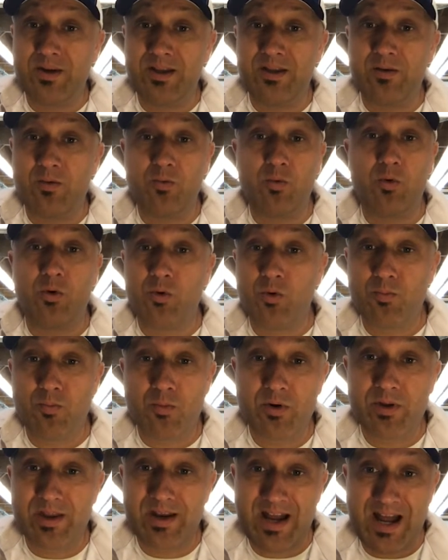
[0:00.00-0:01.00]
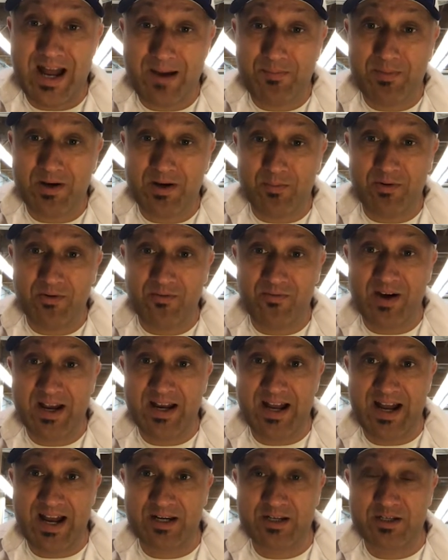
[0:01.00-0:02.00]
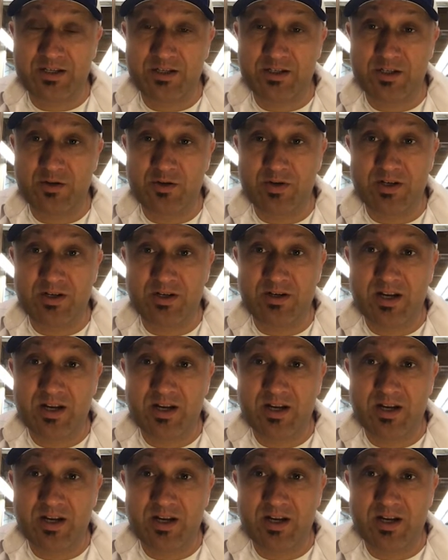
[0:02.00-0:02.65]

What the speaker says: and then we're more than happy to provide access to it,